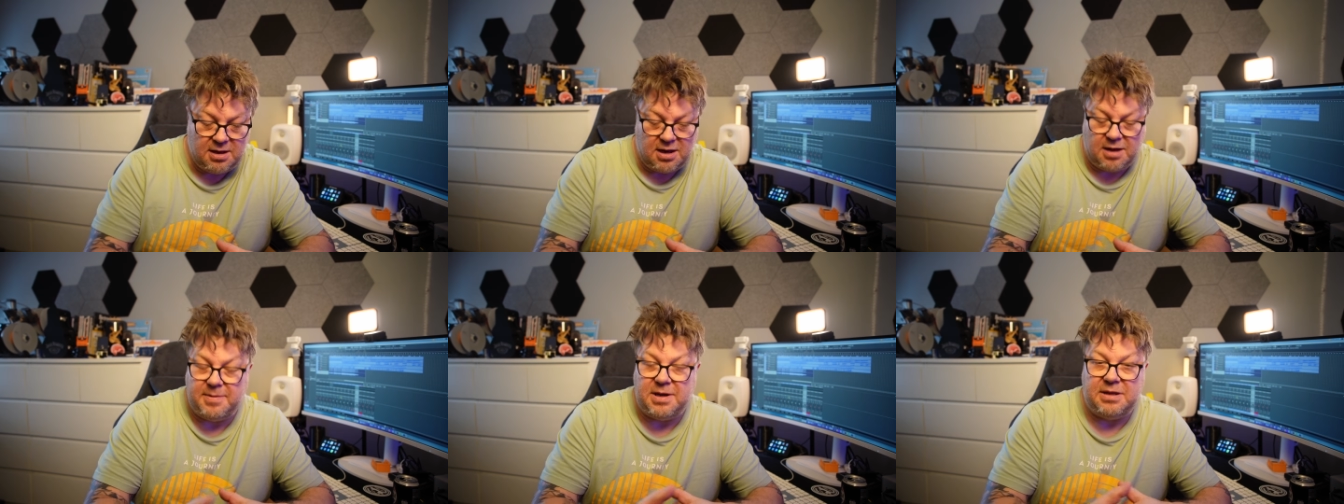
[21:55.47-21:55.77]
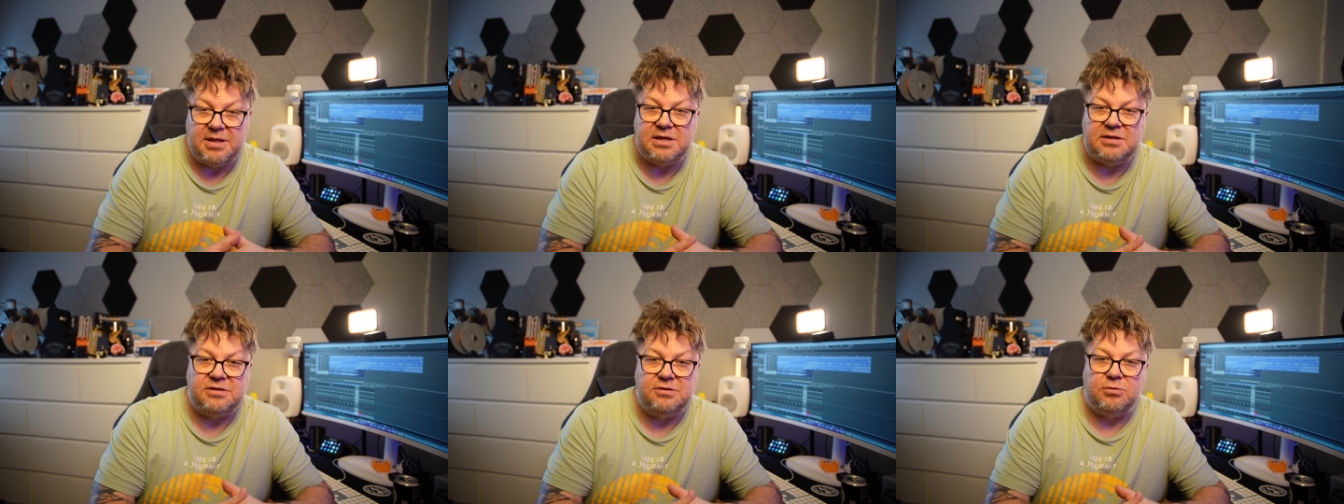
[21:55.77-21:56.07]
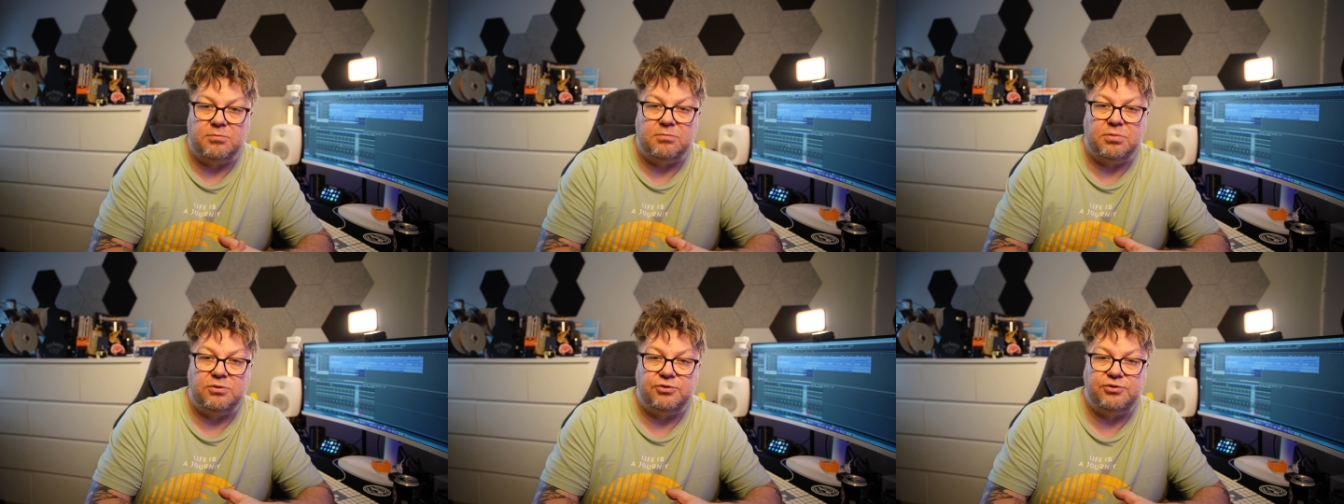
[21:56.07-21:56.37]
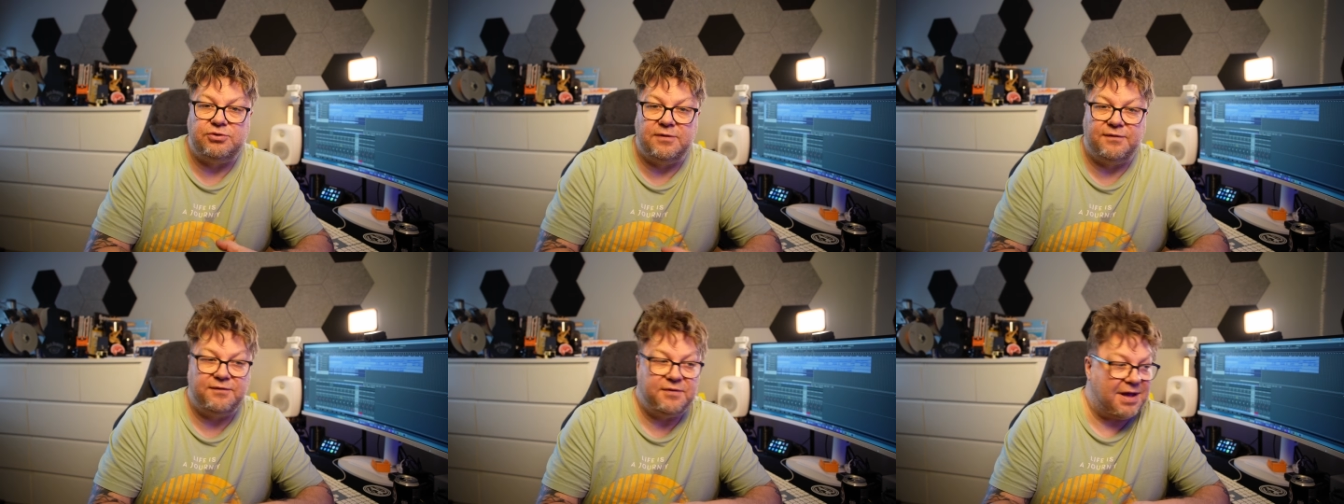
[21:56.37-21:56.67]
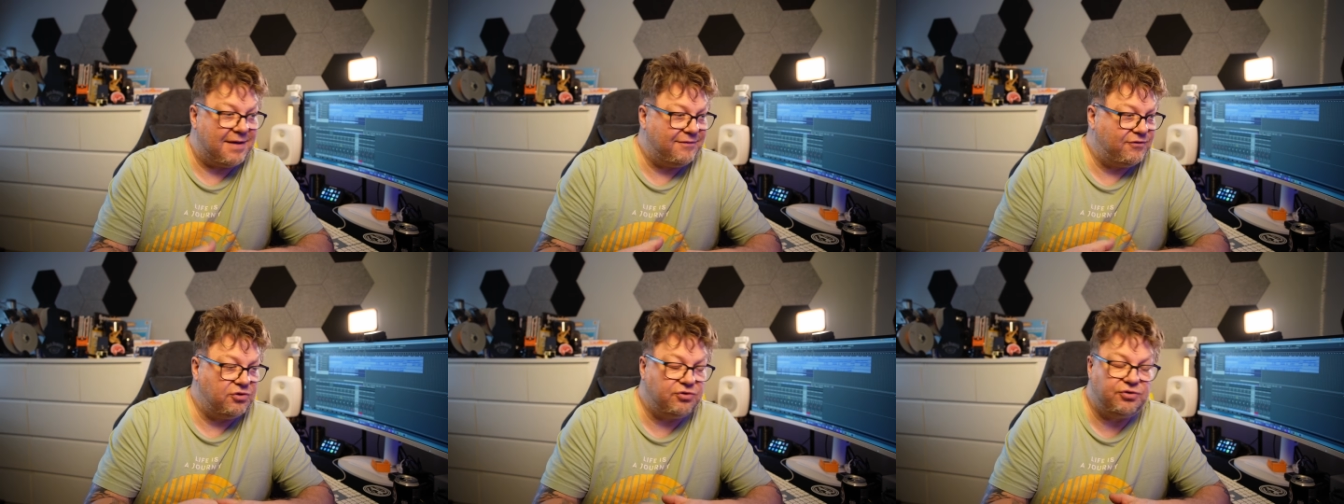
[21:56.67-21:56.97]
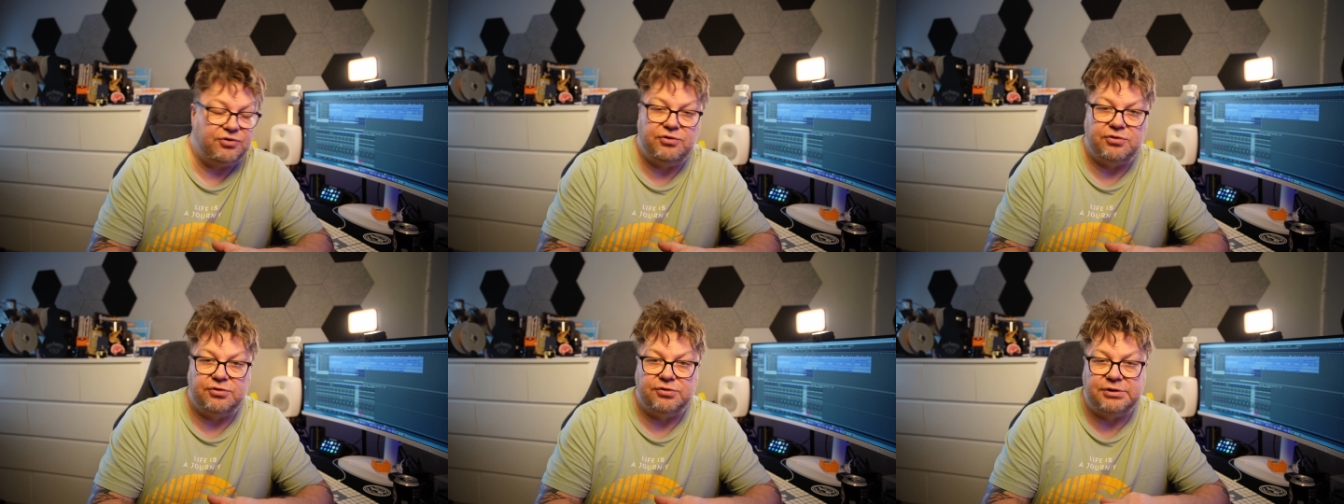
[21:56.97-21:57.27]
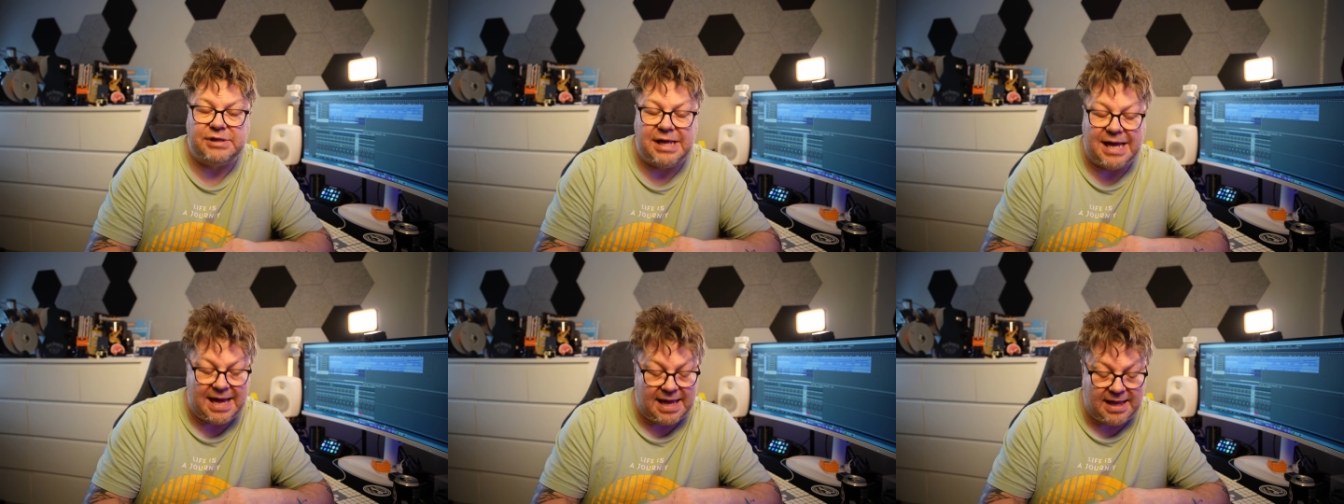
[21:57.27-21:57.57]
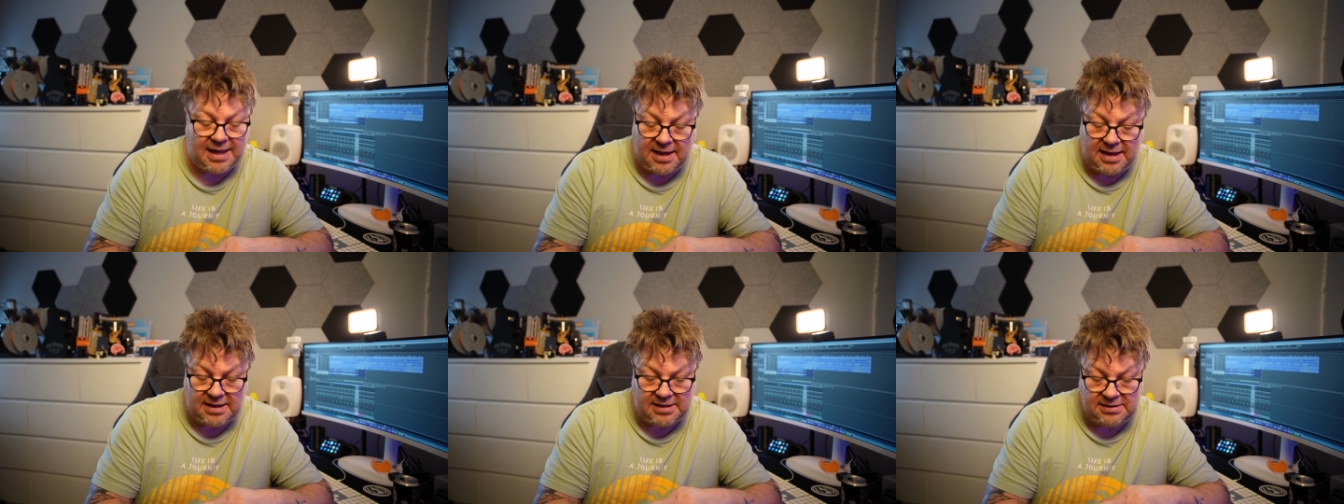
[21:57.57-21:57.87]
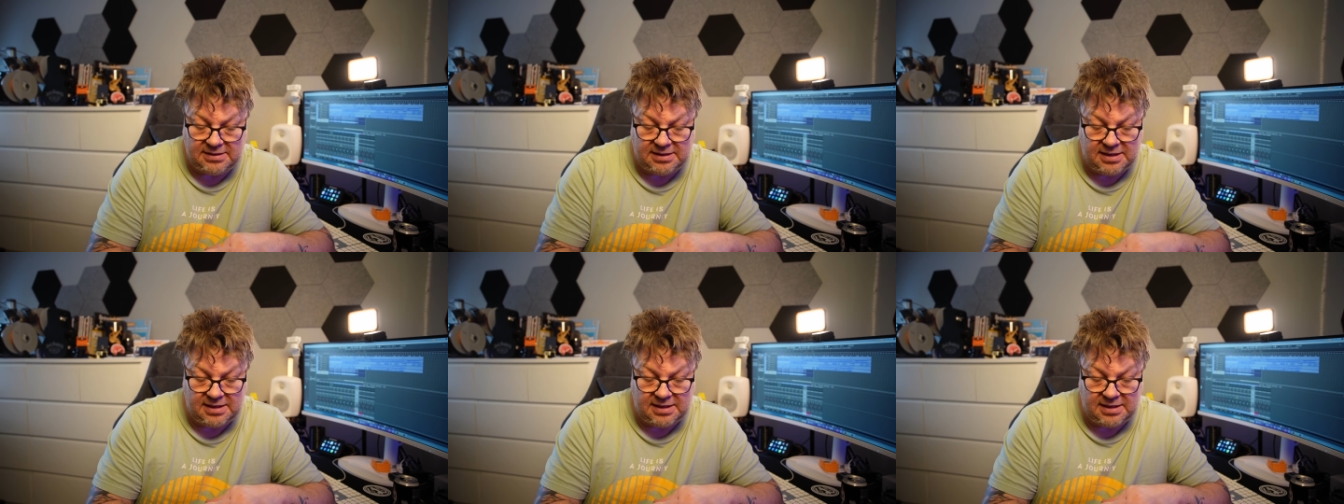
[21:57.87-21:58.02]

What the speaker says: I mean, this Dumble stuff that I've just done there,